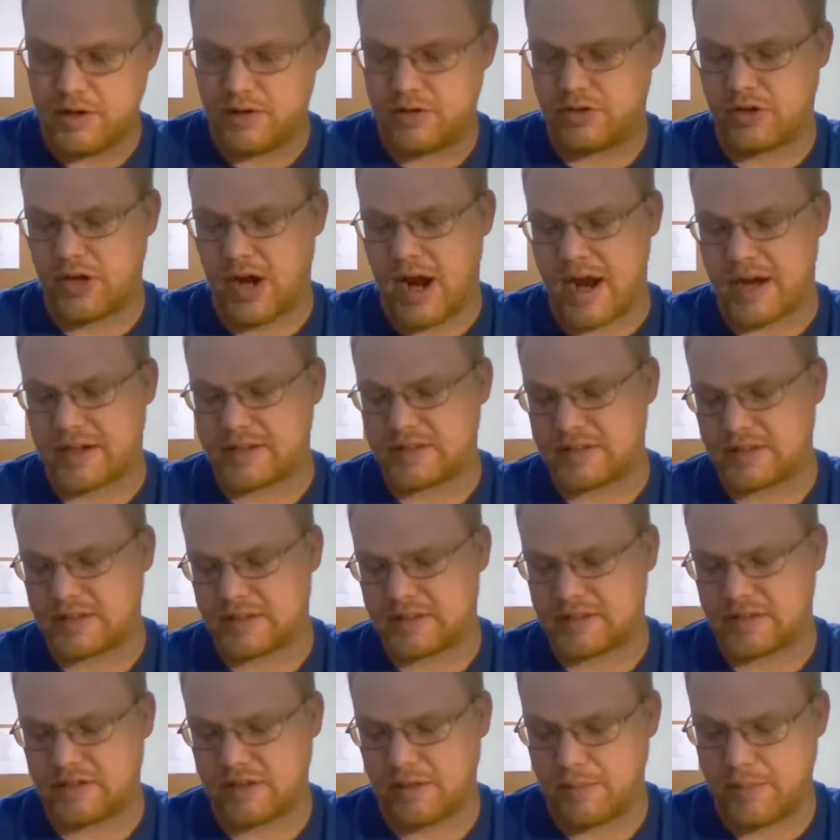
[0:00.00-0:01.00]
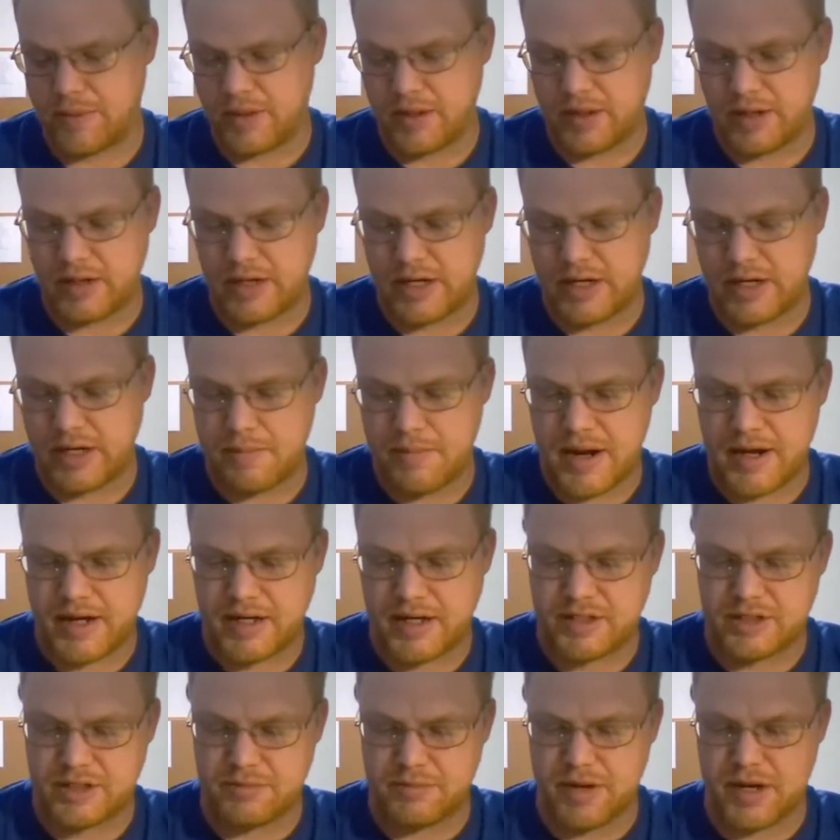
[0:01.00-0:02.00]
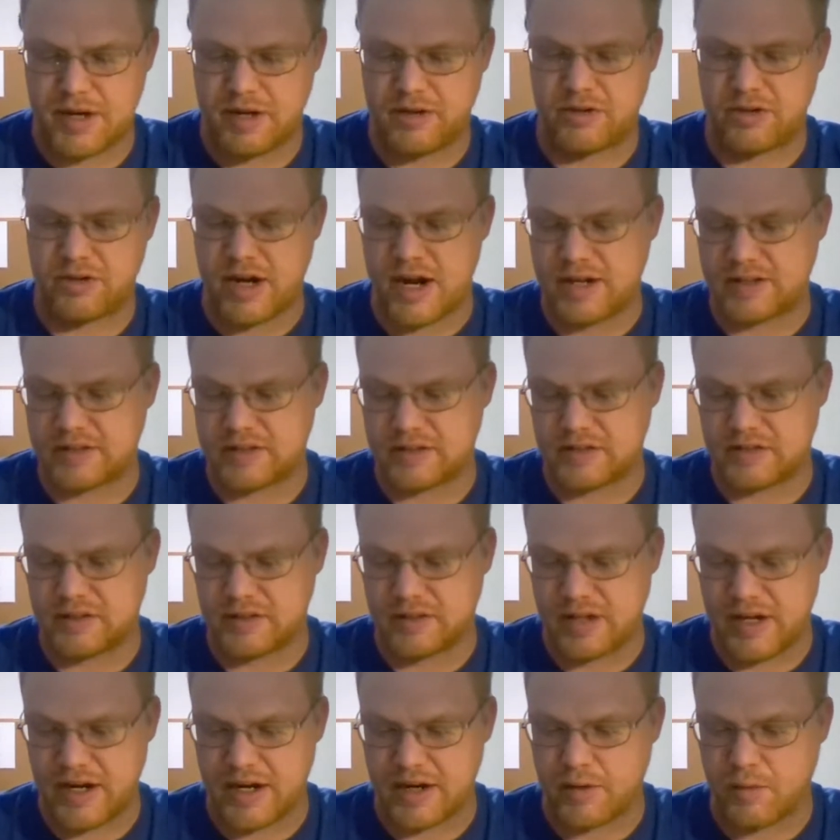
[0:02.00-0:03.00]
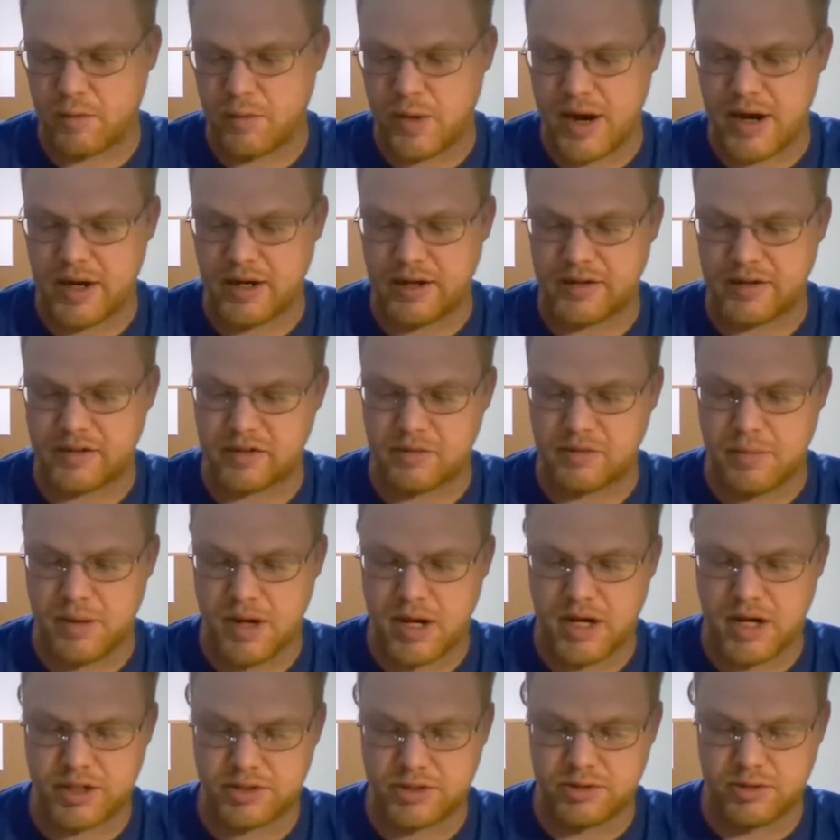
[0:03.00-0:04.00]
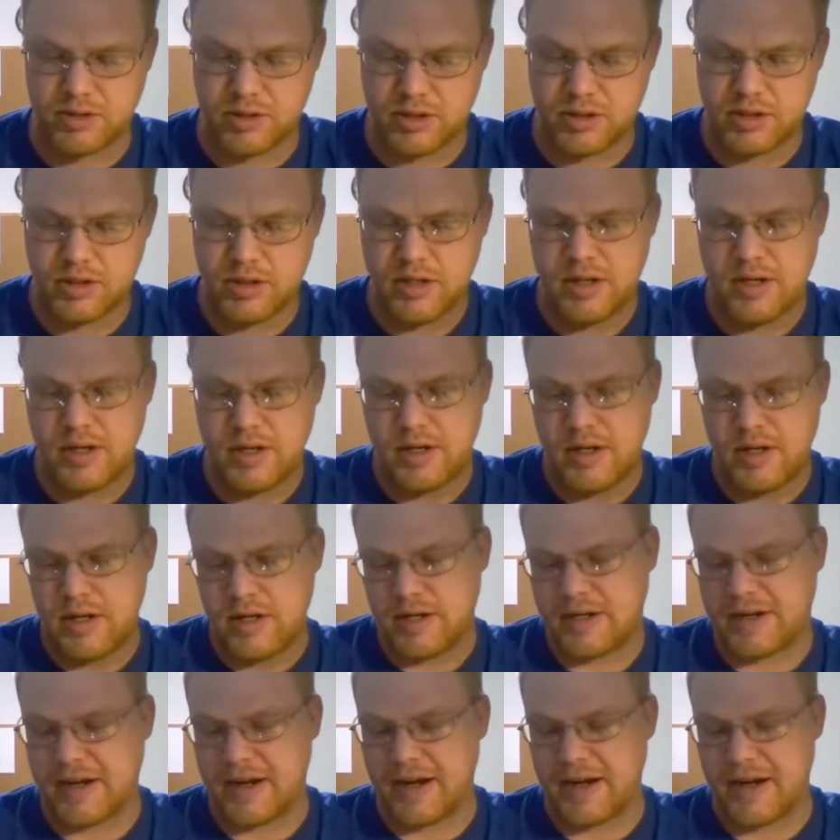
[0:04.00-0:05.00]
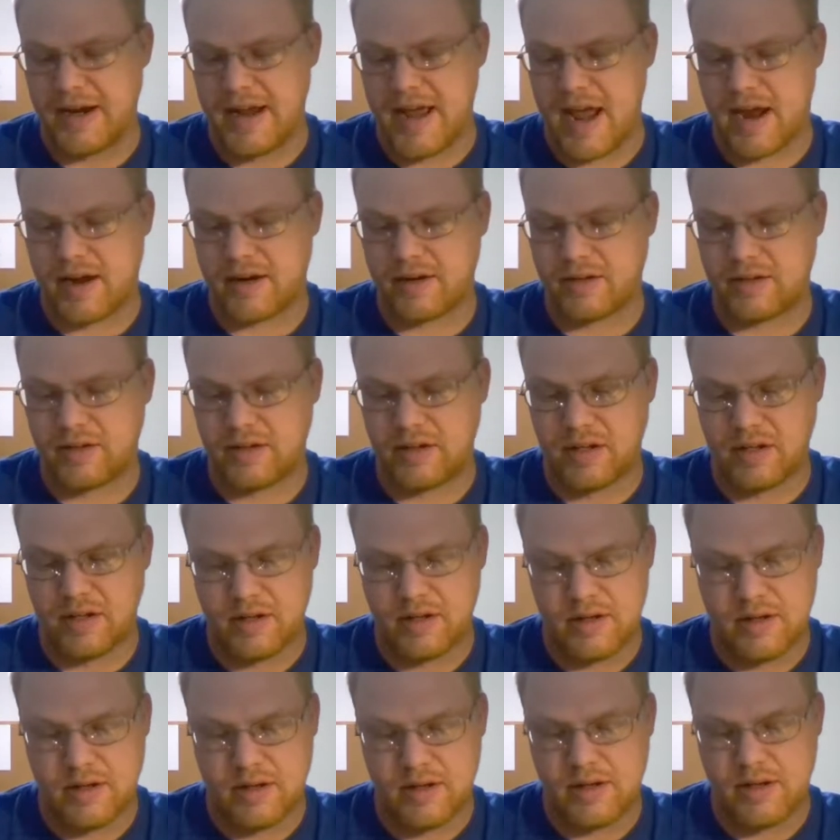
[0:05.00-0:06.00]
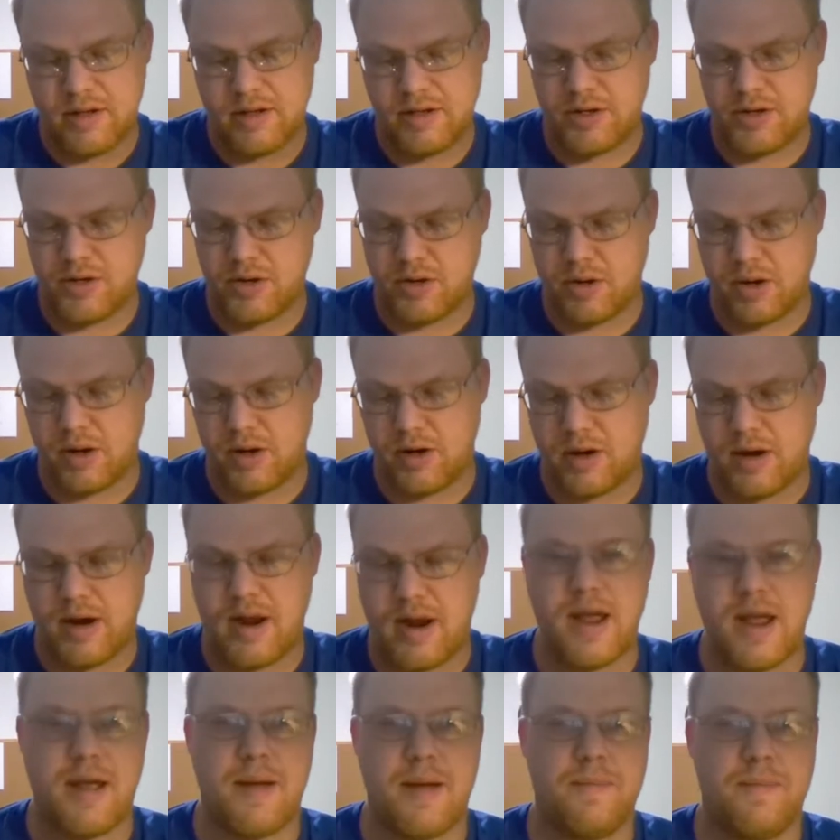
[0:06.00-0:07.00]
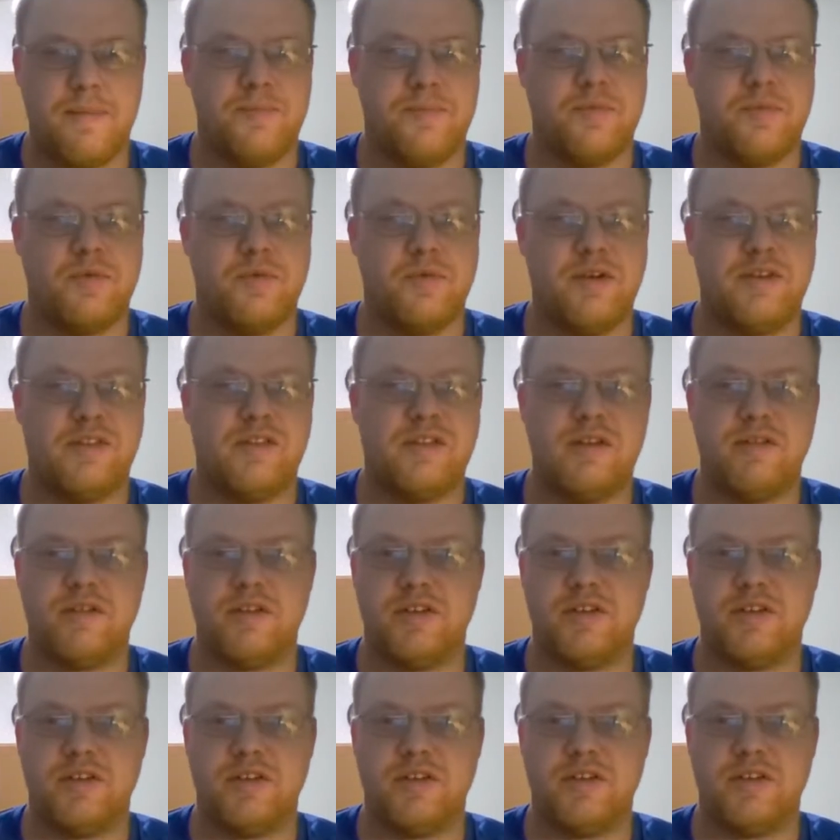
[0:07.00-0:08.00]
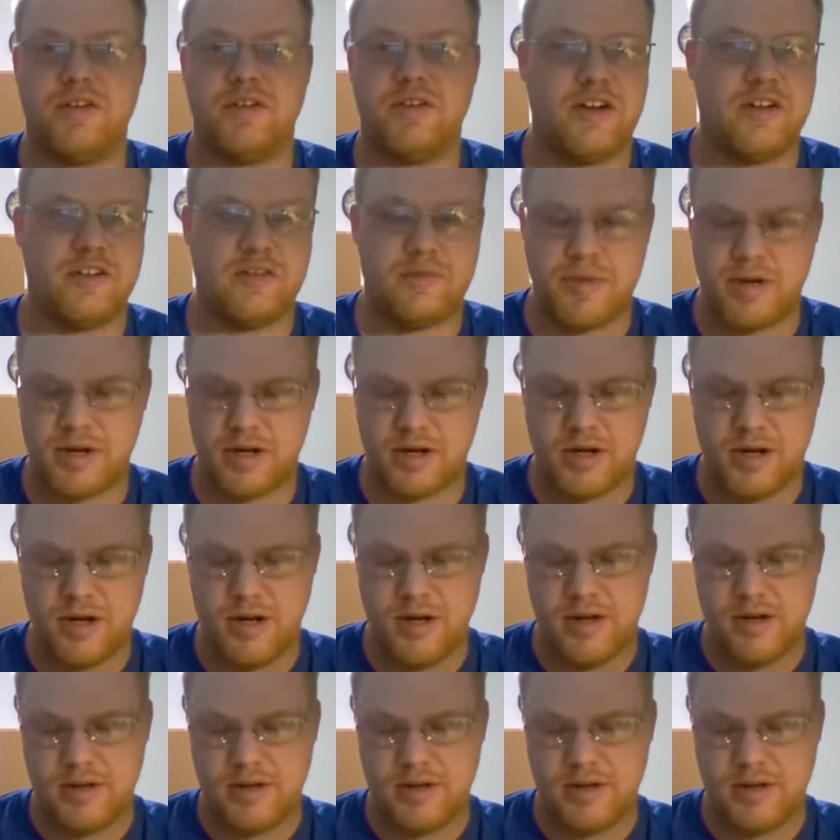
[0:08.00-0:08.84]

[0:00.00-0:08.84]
Traxxas stability management, Traxxas Link wireless module, connect your receiver to your transmitter.